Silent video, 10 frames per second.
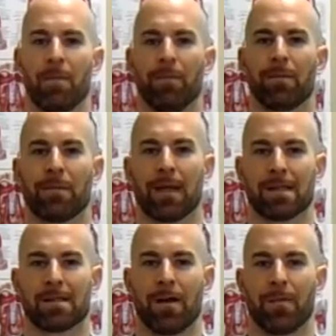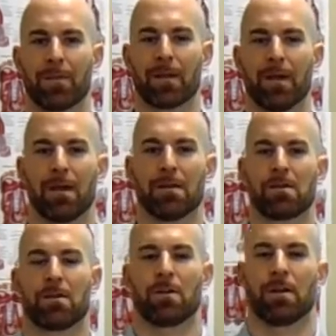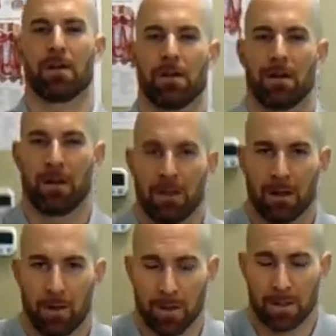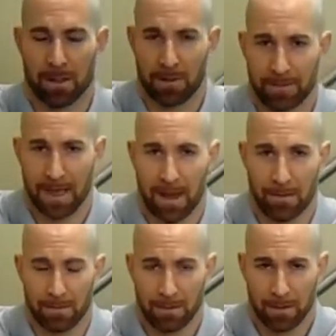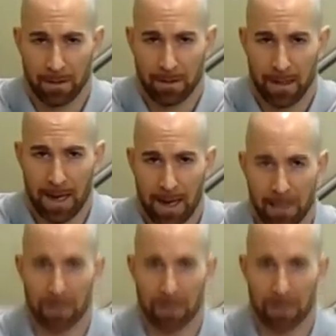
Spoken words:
up like so. So you're going to lower yourself down, and